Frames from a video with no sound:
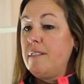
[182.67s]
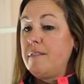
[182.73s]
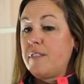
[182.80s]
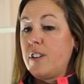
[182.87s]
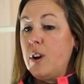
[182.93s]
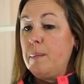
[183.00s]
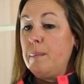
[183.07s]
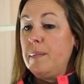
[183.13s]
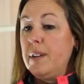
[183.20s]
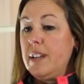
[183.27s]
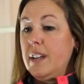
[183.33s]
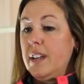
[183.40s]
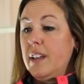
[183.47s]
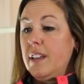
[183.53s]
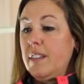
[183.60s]
from
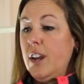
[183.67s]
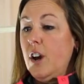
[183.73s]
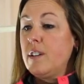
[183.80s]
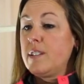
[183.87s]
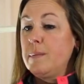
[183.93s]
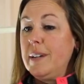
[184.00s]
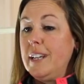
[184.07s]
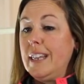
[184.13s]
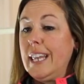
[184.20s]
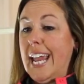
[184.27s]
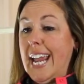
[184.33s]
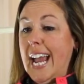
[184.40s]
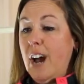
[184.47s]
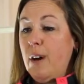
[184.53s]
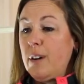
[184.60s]
the ultimate
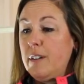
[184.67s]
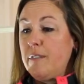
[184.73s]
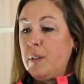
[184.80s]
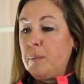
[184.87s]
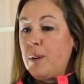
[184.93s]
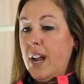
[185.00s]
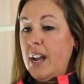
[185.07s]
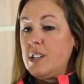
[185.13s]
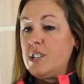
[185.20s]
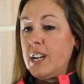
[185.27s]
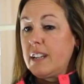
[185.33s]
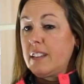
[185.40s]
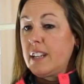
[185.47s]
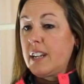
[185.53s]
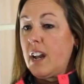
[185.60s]
layout of the
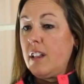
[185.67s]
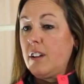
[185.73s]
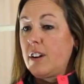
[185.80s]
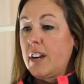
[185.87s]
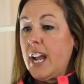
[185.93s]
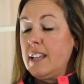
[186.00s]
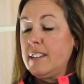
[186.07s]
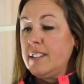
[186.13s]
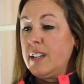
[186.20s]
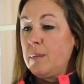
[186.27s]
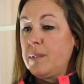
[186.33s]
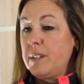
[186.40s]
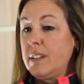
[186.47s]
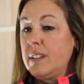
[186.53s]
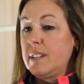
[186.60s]
project, the color
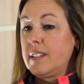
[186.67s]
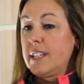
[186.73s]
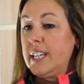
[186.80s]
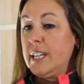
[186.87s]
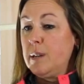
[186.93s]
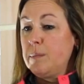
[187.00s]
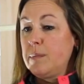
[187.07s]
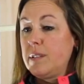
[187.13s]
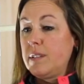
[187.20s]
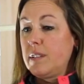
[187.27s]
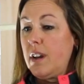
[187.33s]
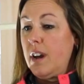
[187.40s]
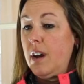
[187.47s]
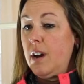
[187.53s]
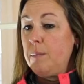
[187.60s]
concepts and the schemes
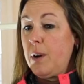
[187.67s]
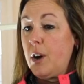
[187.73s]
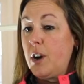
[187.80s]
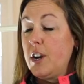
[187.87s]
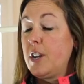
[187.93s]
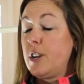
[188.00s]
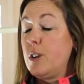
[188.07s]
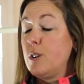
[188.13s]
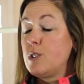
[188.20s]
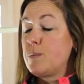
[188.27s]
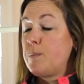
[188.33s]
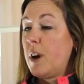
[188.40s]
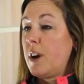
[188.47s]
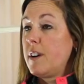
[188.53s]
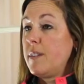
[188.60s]
are a huge
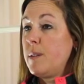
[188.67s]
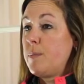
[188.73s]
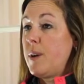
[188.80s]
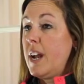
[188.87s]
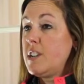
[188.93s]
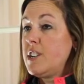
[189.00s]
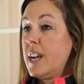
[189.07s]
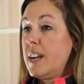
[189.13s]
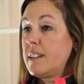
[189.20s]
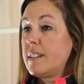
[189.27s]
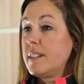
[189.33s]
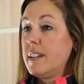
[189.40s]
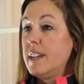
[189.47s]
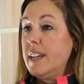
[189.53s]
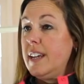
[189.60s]
part of the project,
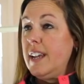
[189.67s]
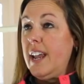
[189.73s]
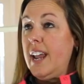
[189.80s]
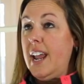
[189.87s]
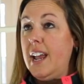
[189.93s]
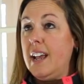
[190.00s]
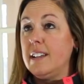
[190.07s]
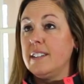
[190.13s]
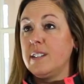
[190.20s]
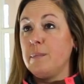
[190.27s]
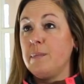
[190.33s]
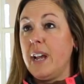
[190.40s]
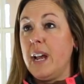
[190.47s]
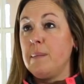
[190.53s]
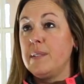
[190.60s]
and
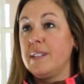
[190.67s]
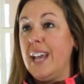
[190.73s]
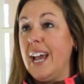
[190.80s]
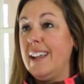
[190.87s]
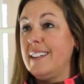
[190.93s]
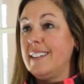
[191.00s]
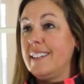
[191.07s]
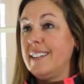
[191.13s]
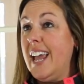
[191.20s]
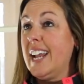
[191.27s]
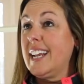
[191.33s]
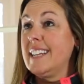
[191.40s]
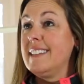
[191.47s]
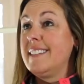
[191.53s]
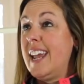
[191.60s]
sometimes that
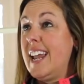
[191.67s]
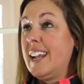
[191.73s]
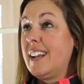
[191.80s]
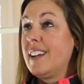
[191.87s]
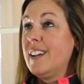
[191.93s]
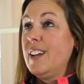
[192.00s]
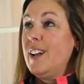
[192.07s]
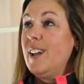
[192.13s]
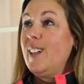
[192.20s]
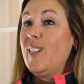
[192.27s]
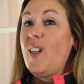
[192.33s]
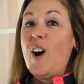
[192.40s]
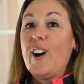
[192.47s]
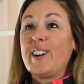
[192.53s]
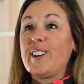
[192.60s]
can take
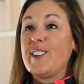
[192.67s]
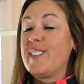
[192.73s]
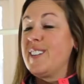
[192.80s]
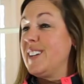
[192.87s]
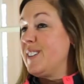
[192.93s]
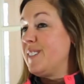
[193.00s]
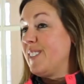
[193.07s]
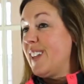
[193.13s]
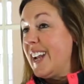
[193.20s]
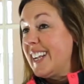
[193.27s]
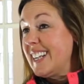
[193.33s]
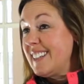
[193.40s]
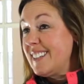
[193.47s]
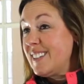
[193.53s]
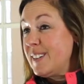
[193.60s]
longer than you'd like
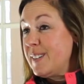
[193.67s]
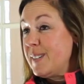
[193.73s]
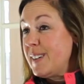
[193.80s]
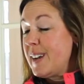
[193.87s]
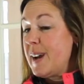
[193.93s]
it to.